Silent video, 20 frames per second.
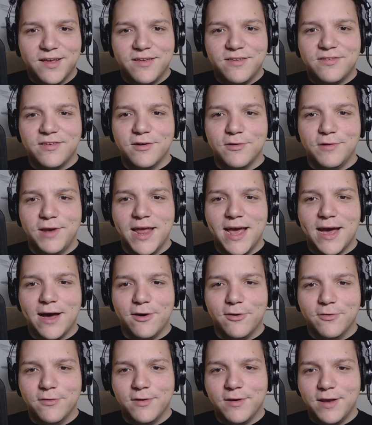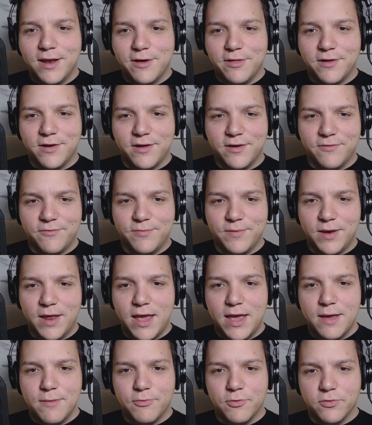So now that I've been
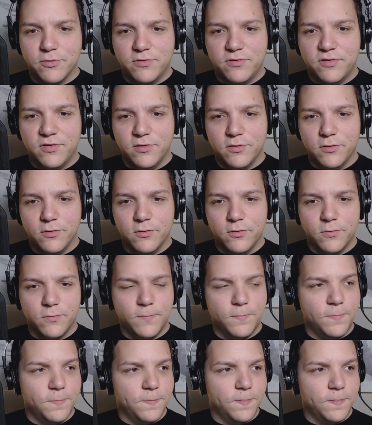able to,